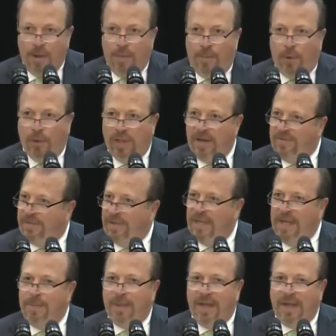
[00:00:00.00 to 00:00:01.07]
Paulette
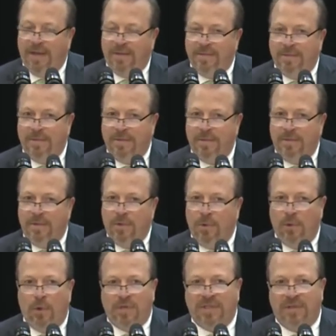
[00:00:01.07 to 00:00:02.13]
Felipe, who
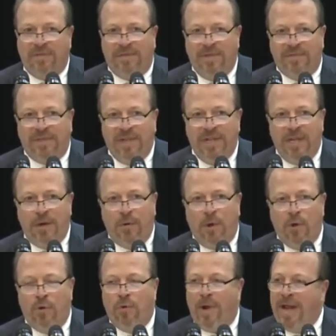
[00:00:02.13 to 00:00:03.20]
lost a
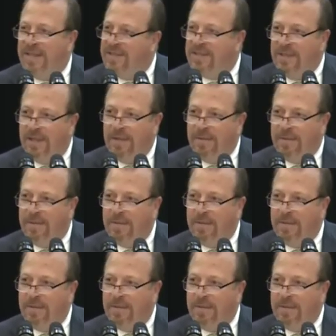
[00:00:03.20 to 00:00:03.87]
15-year-old grandson.